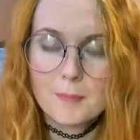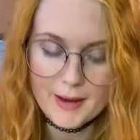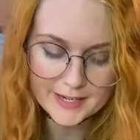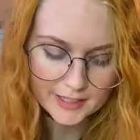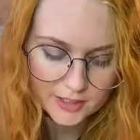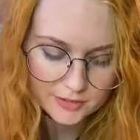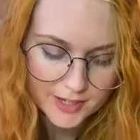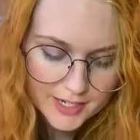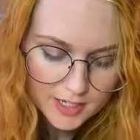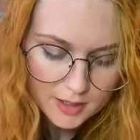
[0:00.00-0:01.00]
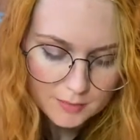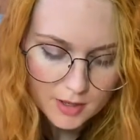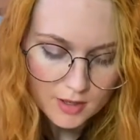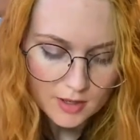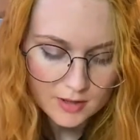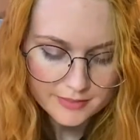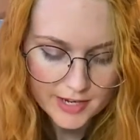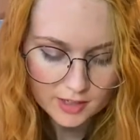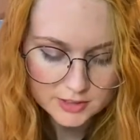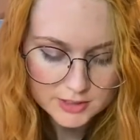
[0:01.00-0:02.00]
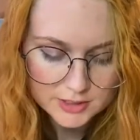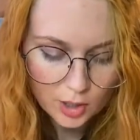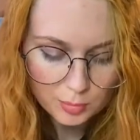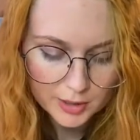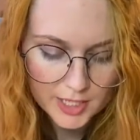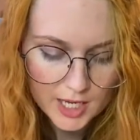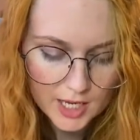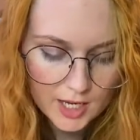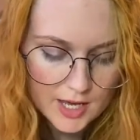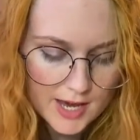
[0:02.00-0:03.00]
bicoloratum. They are so pretty,